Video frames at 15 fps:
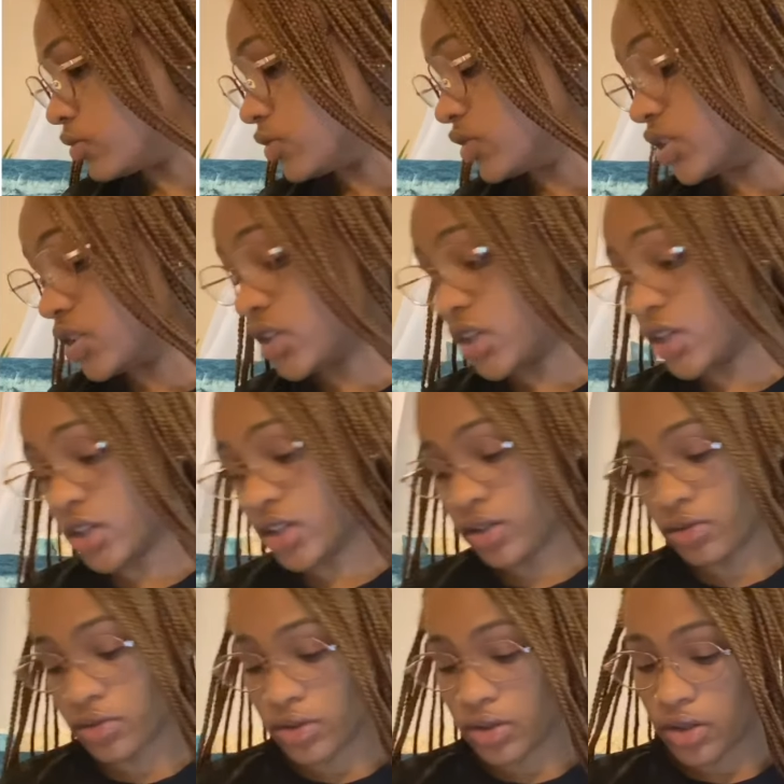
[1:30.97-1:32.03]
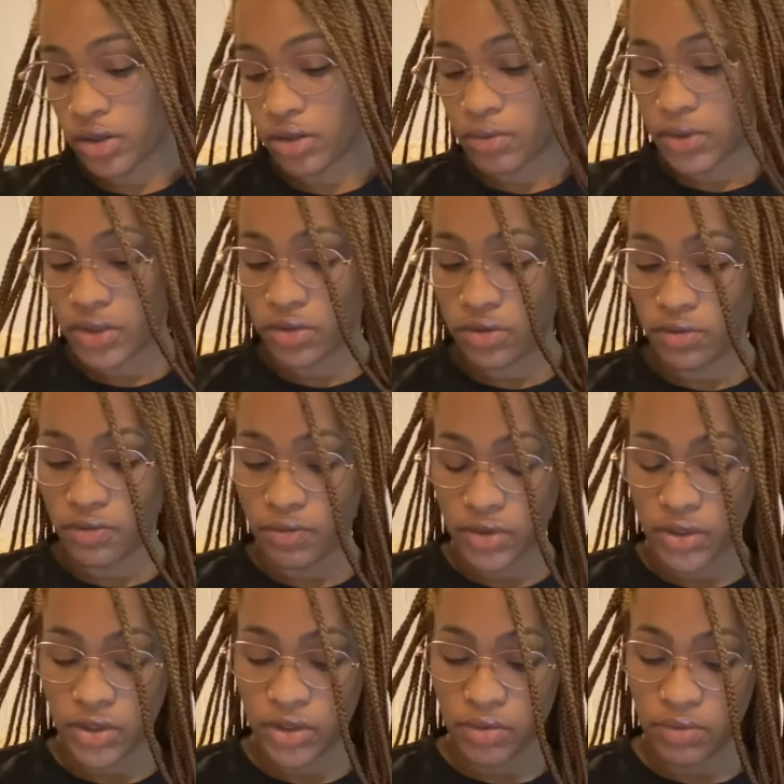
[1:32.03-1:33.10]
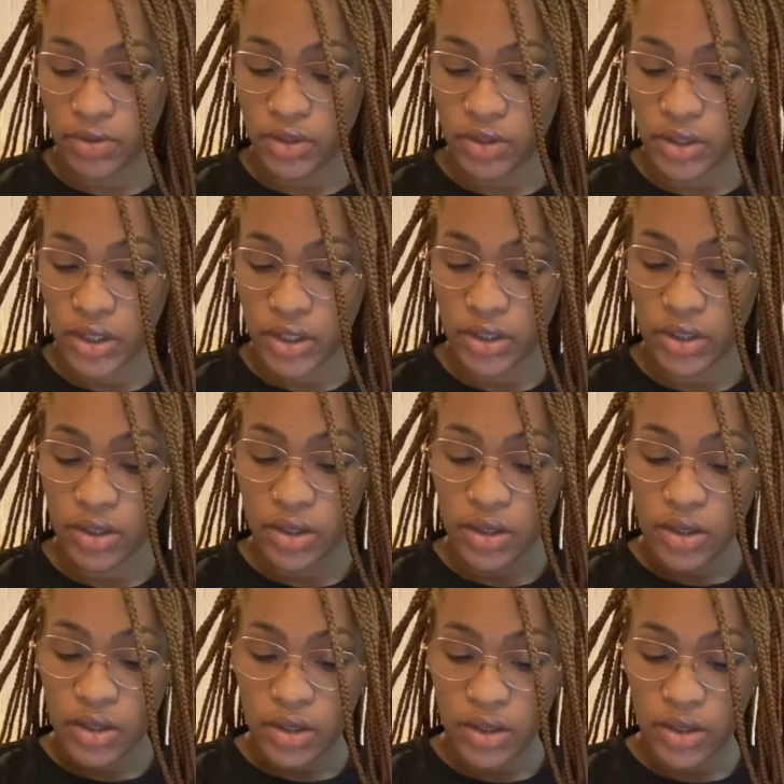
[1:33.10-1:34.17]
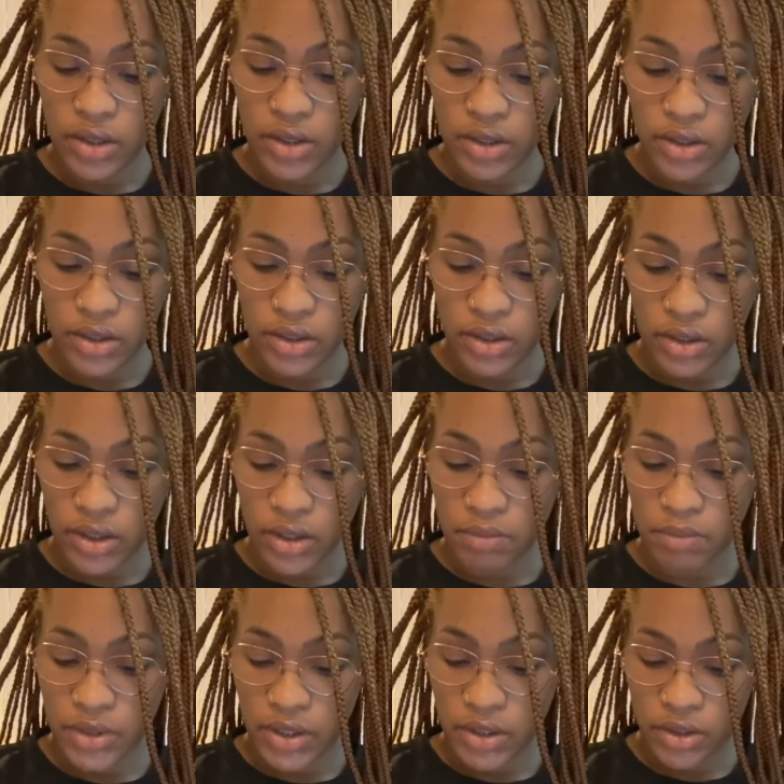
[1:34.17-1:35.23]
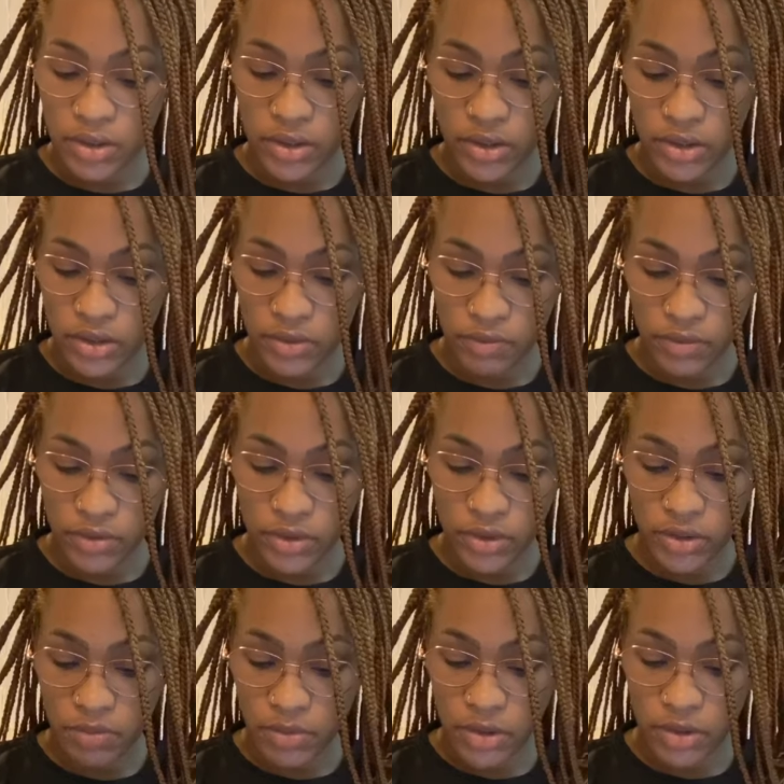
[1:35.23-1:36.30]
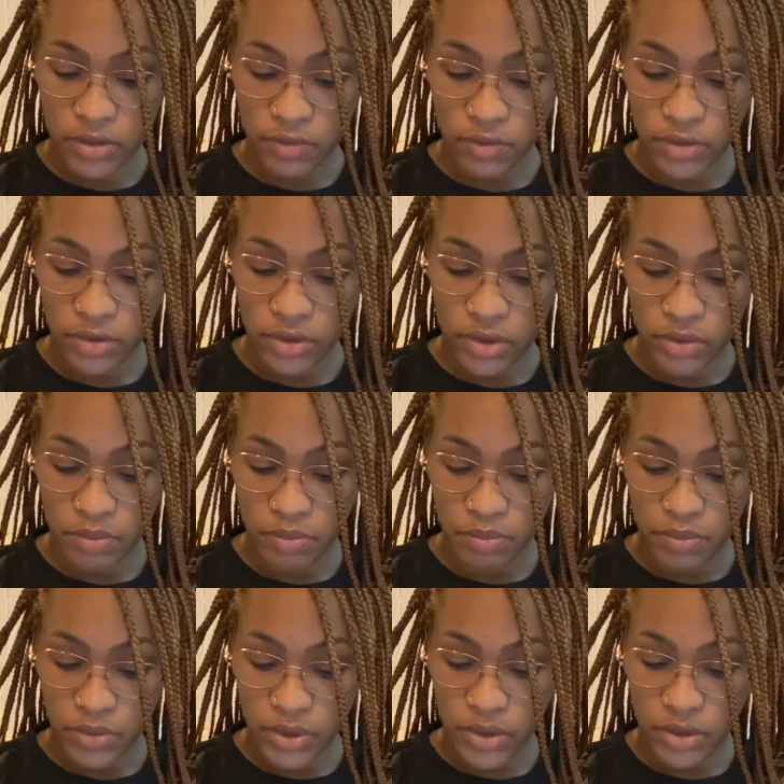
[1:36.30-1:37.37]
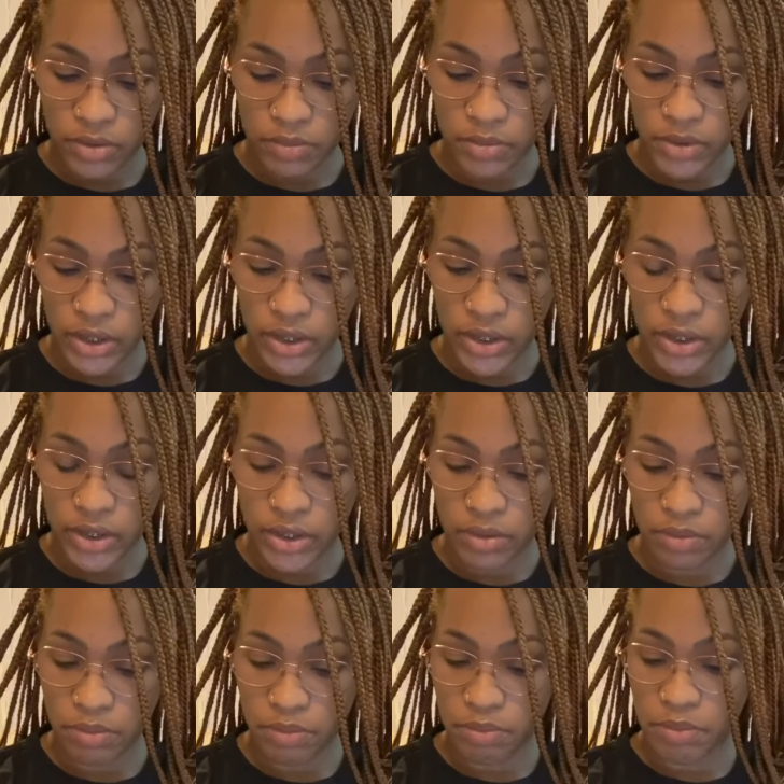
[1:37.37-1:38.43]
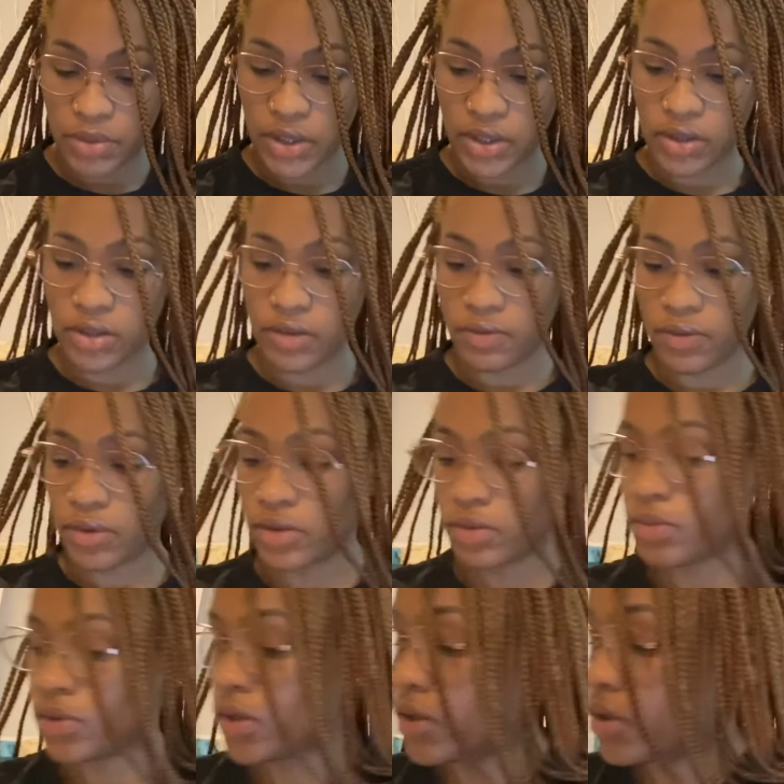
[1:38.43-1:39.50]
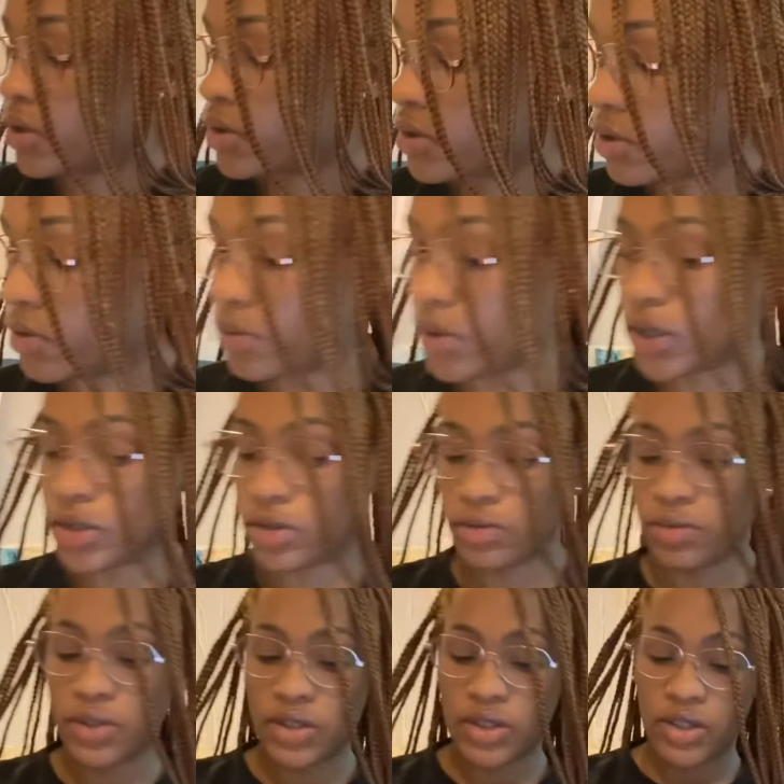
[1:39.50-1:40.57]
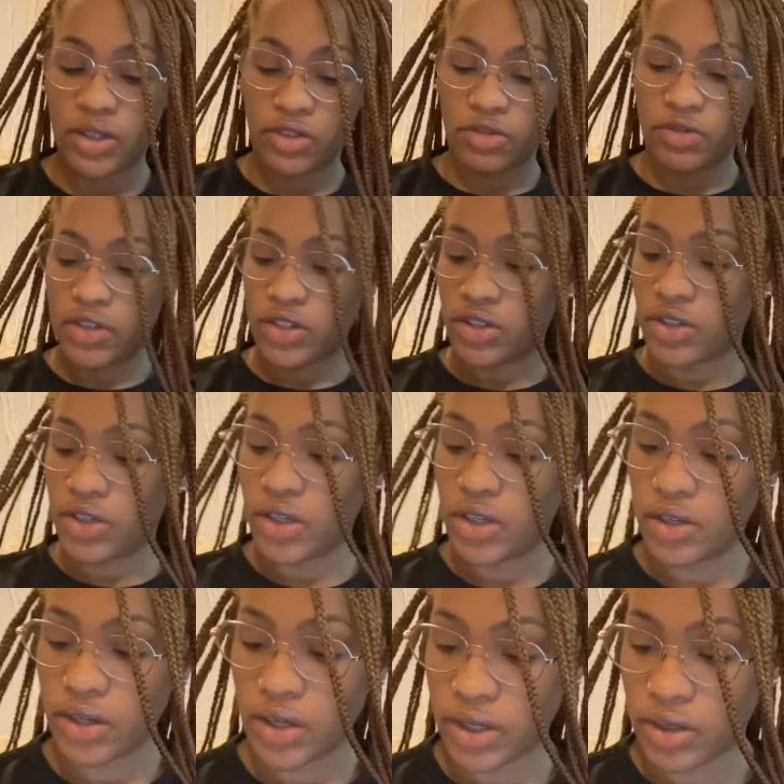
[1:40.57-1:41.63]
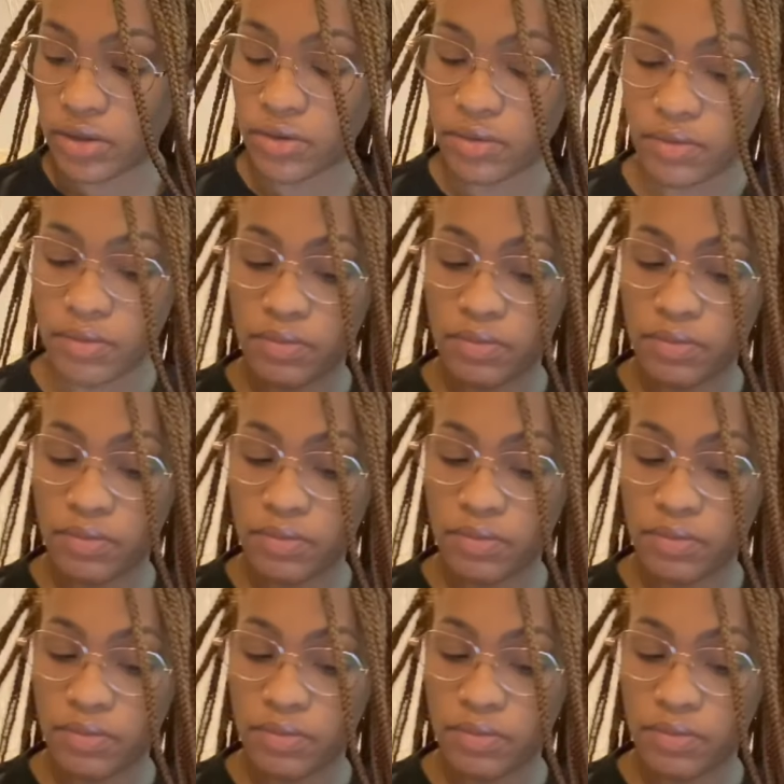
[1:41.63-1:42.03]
This hair goes a long way, so you really don't need a lot. And I'm making these really small for the client that I'm making these for. So what I do is I stretch the hair out